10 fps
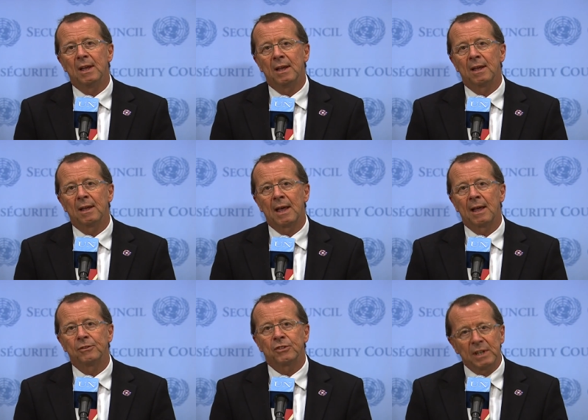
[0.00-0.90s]
uh,
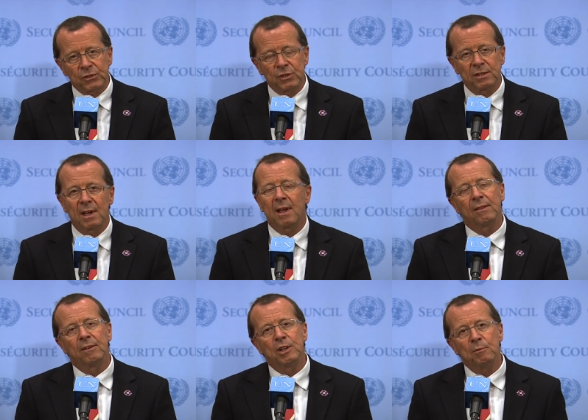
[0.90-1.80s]
and yesterday
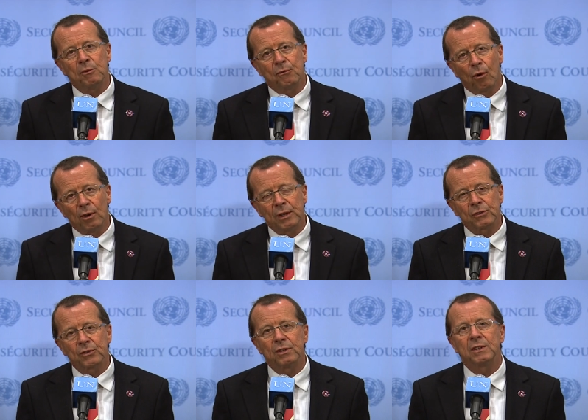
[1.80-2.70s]
and the day before
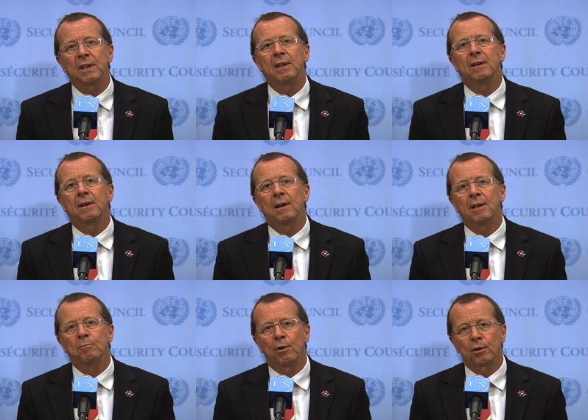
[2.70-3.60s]
yesterday, uh,
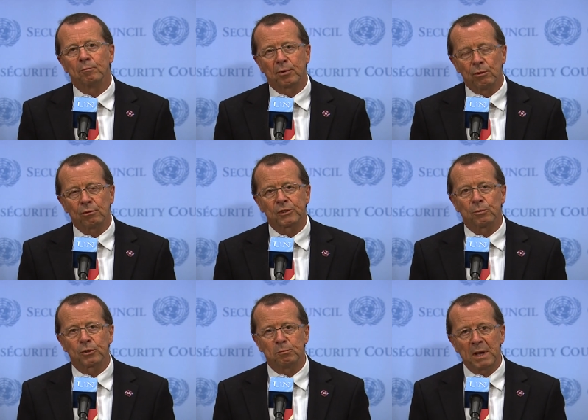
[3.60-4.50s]
important progress
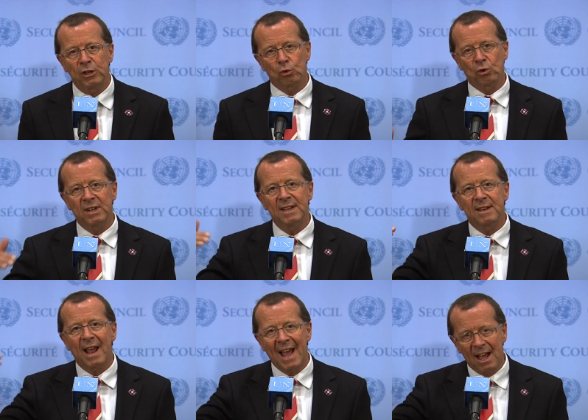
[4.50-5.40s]
was made to
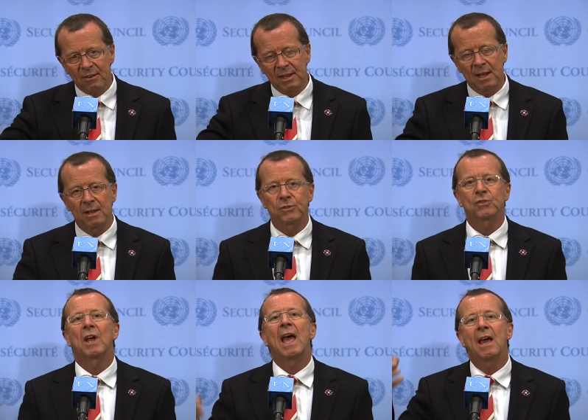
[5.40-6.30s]
clear
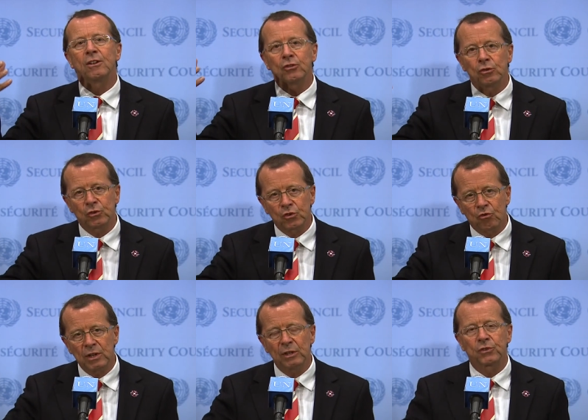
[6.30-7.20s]
areas and
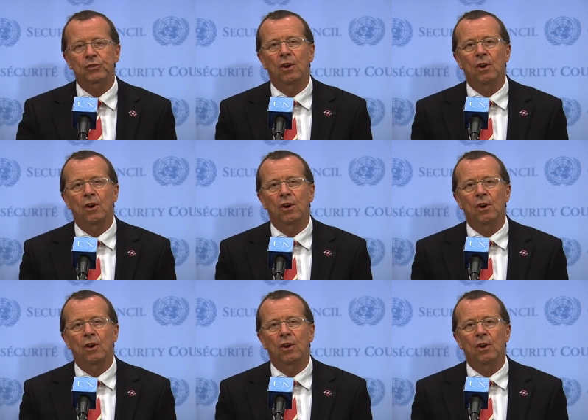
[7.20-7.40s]
streets